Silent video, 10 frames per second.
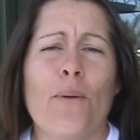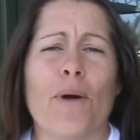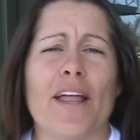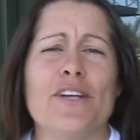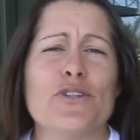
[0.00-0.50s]

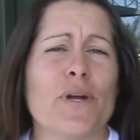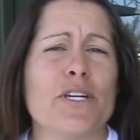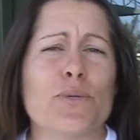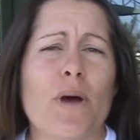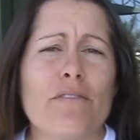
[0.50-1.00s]
While I enjoyed a
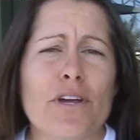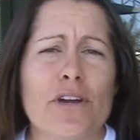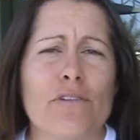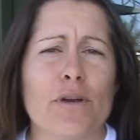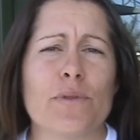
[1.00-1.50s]
12-year
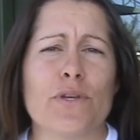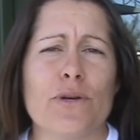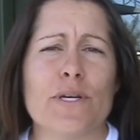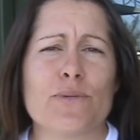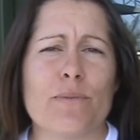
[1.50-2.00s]
career with the U.S.